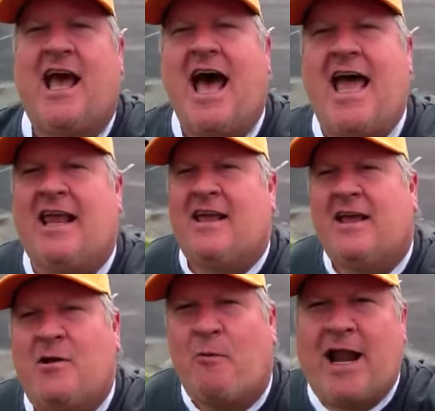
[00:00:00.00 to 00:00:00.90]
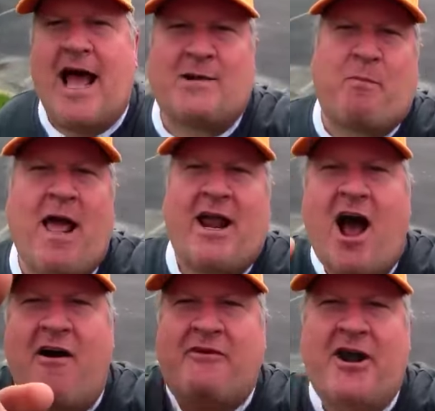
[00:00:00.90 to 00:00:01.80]
Hey, we like to play
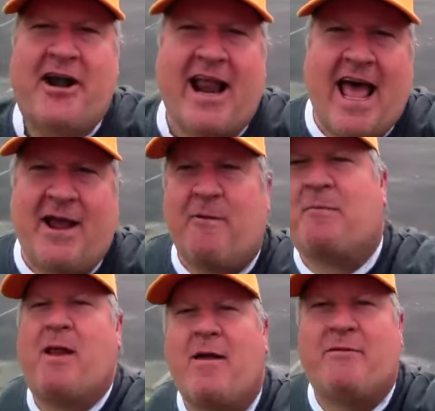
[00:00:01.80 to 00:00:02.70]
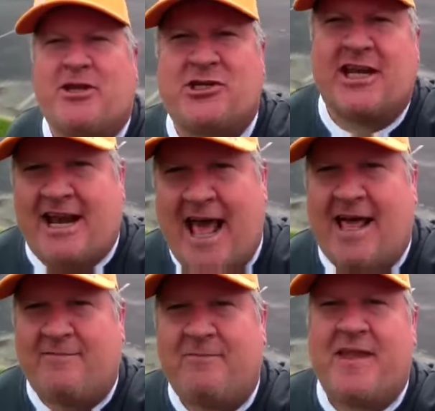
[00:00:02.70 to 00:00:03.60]
golf during the day. We play music at night.